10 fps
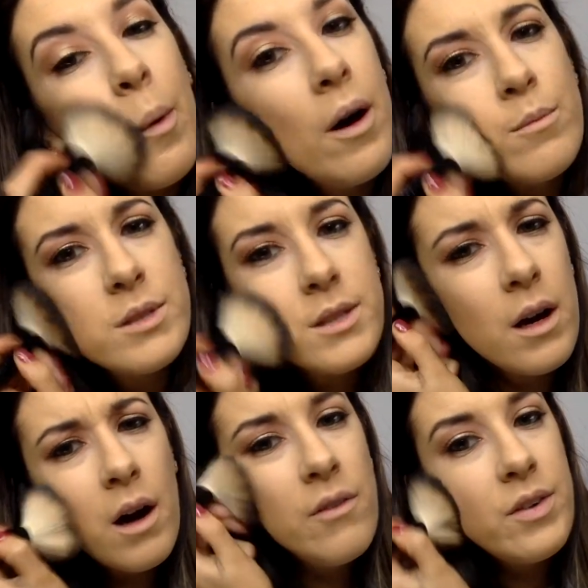I'm just
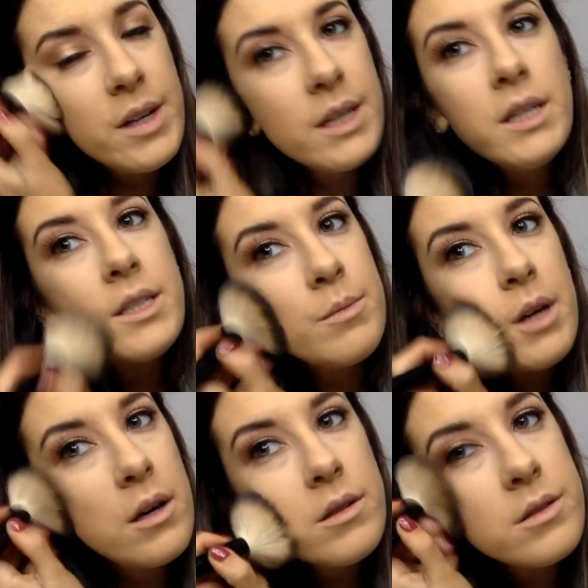not confident in it, to be
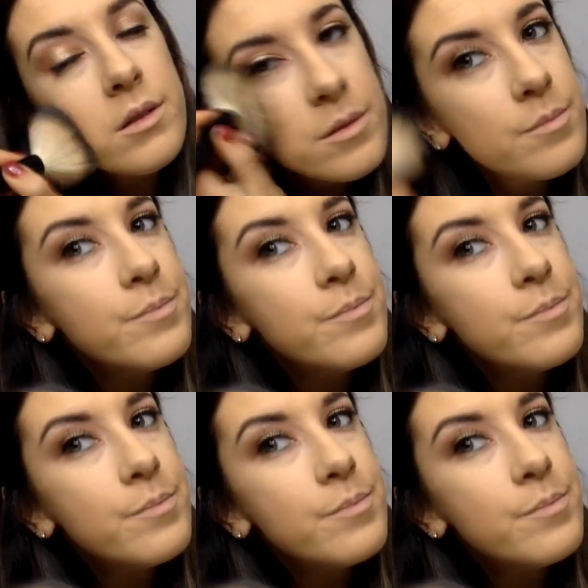honest.